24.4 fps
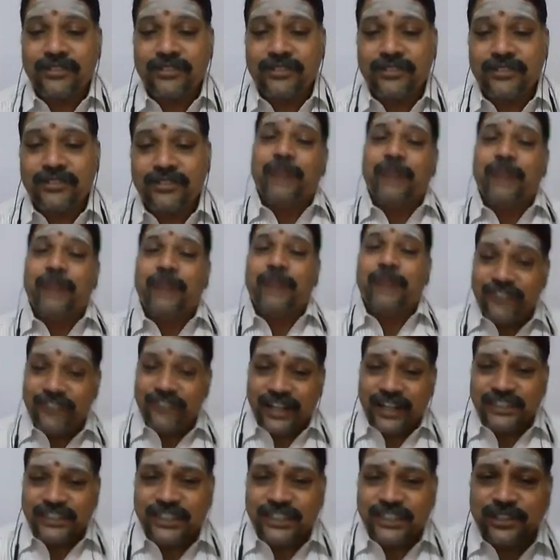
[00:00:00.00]
Many
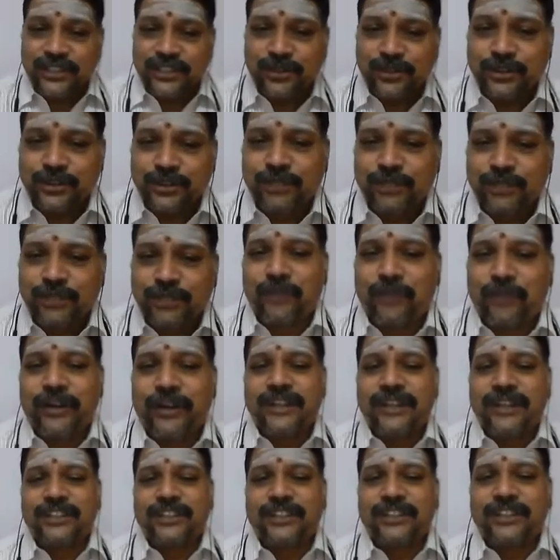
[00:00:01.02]
financial institutions
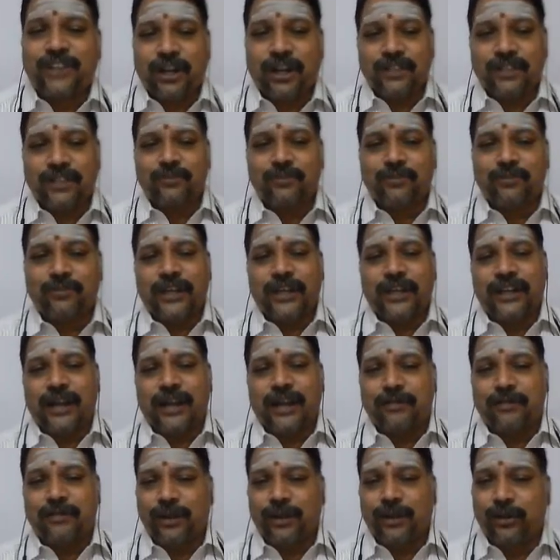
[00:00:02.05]
provide a short-term working
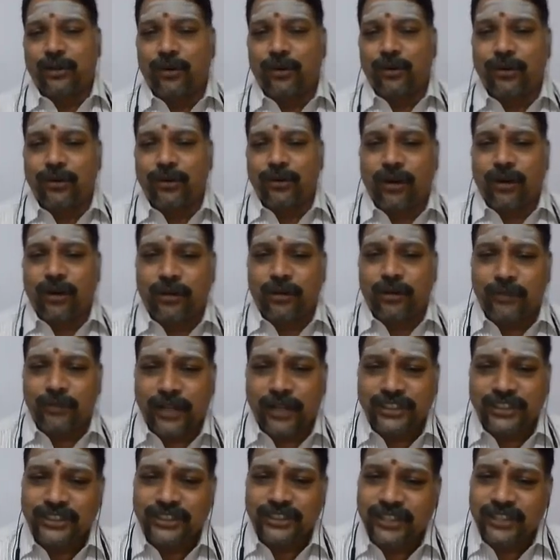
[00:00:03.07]
capital loan or
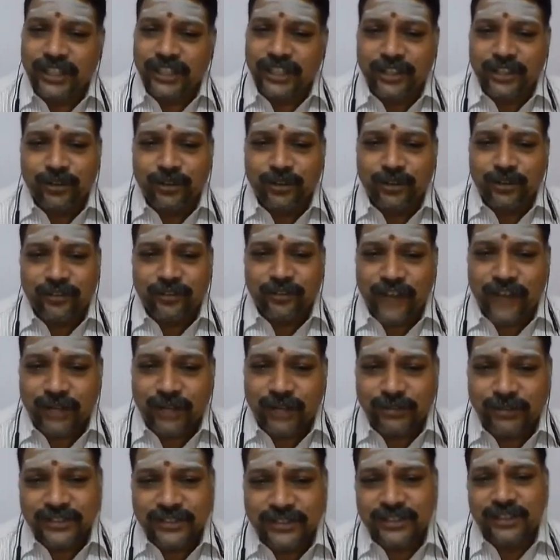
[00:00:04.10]
production credit to the
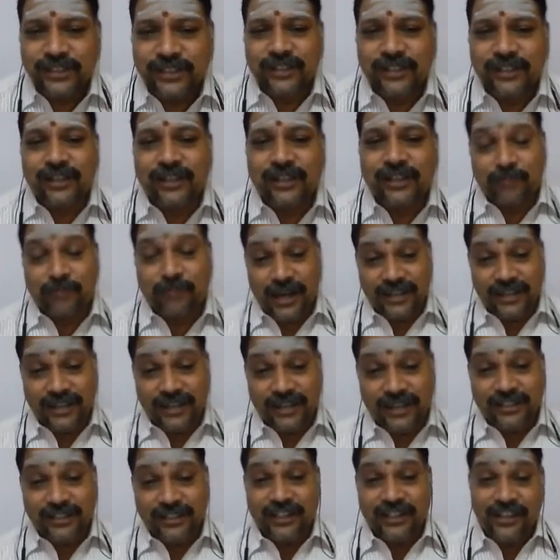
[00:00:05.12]
farmers. NABARD
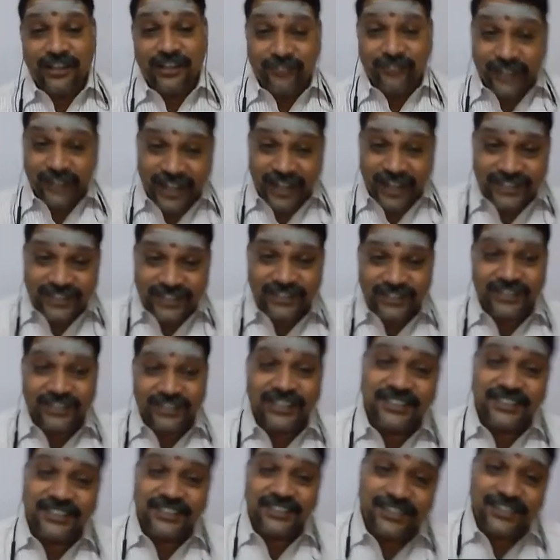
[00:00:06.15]
refinance
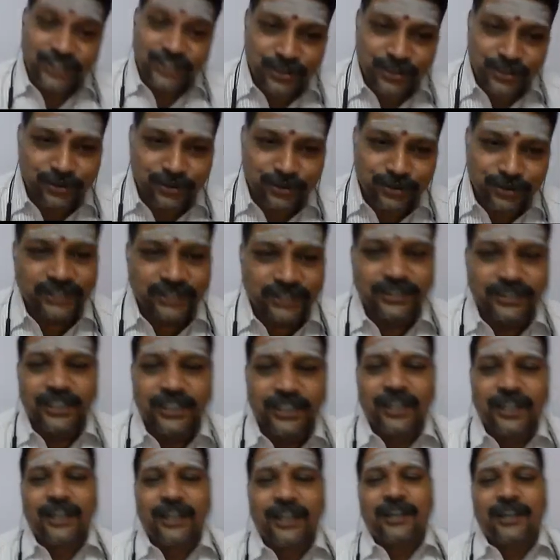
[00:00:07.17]
these institutions.
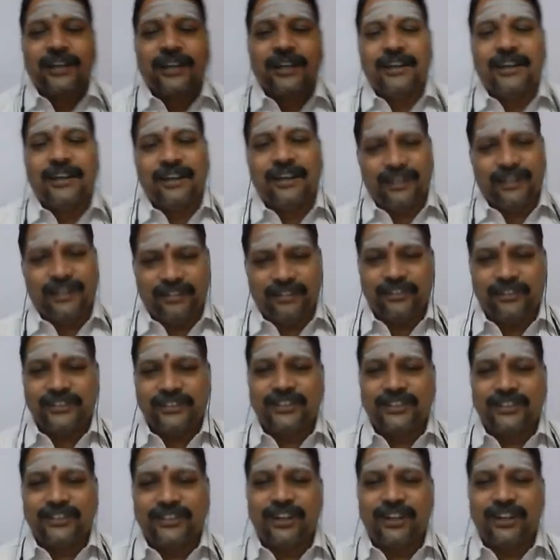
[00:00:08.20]

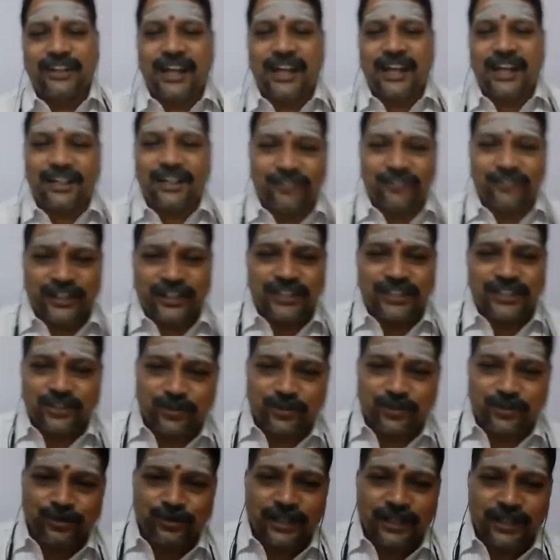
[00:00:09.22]
It's called direct finance
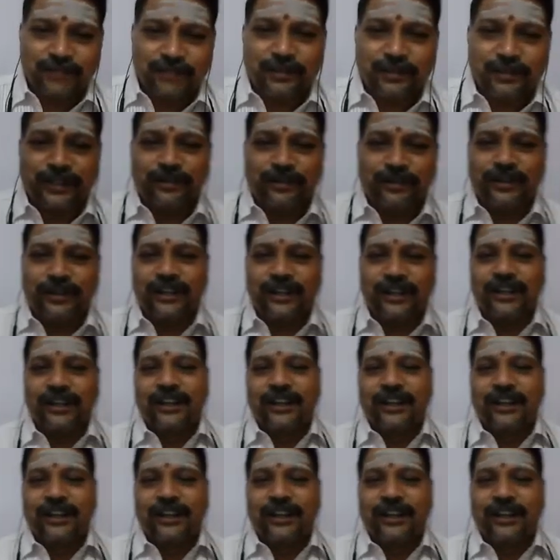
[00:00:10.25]
to that particular